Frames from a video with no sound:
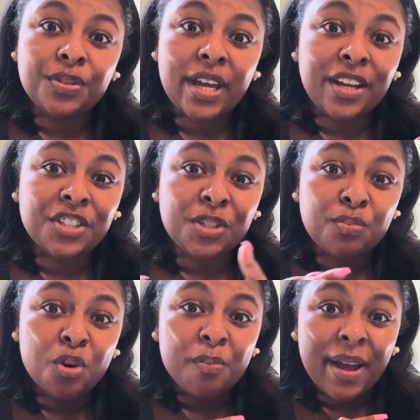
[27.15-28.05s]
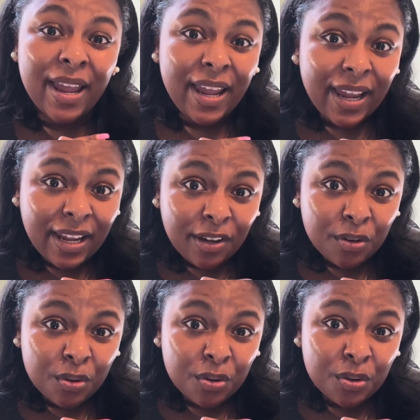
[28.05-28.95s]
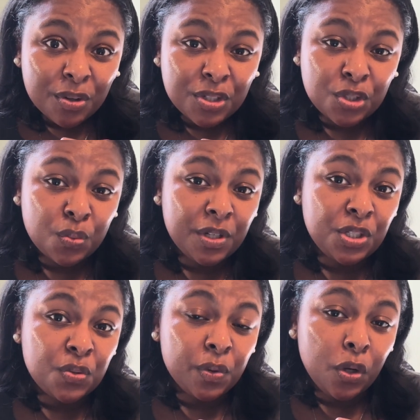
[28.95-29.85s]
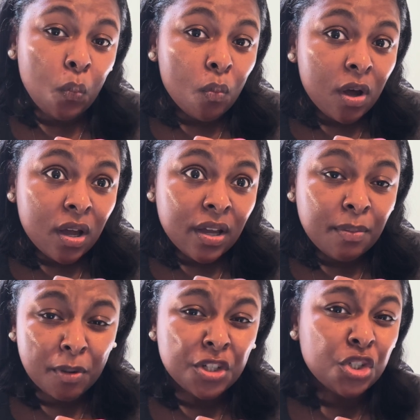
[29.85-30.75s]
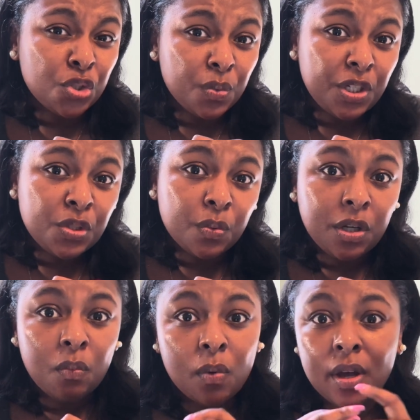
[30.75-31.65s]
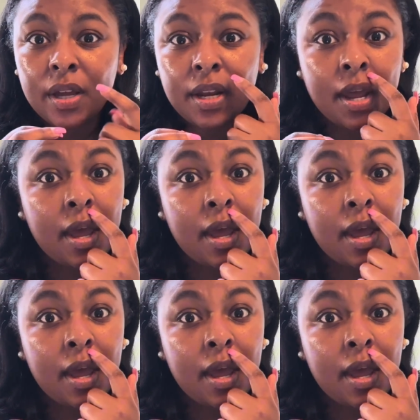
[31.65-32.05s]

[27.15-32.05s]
I actually broke my ankle in 2021, March of 2021.